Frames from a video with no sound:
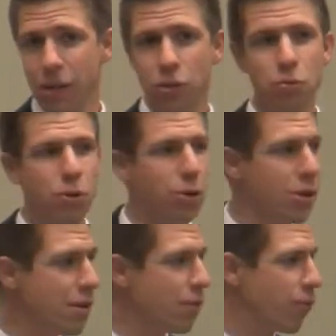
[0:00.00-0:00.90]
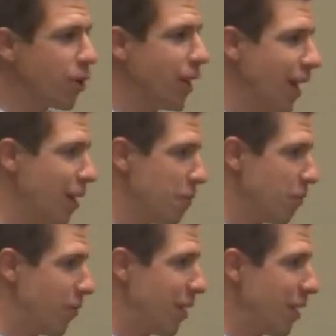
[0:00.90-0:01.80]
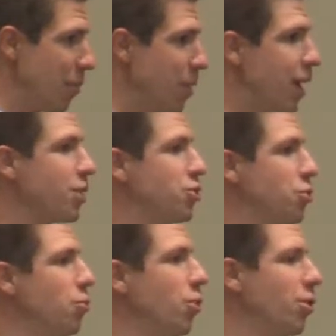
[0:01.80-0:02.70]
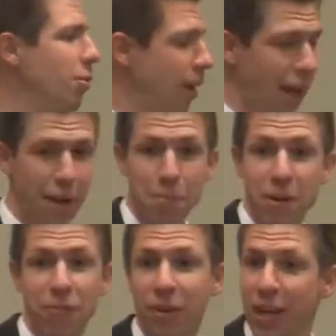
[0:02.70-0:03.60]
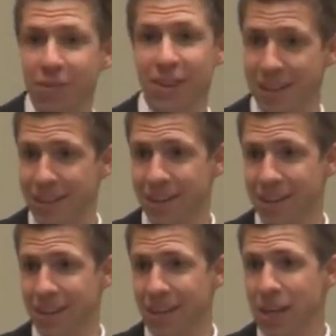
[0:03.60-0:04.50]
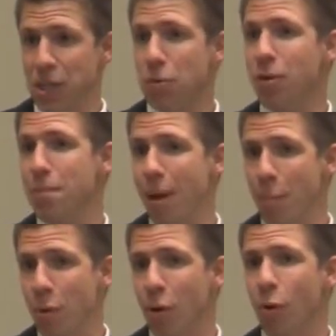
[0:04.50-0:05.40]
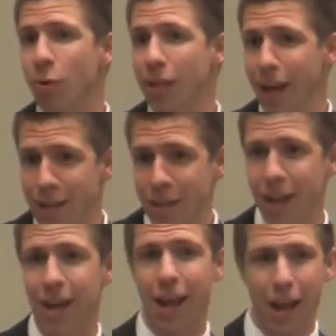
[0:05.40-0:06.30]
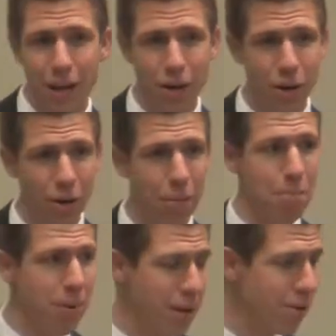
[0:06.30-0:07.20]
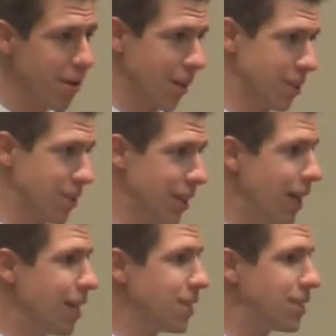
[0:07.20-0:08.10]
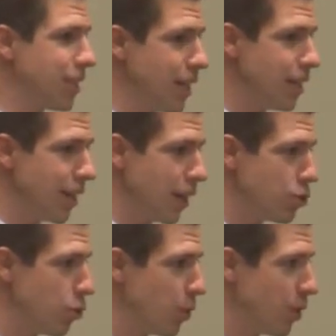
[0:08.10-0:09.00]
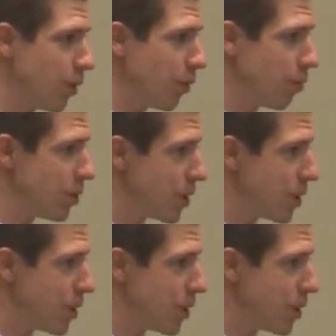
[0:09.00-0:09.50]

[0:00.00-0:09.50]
You couldn't forgive because you hadn't been forgiven. Do you remember holding on to that anger and bitterness seething as you went to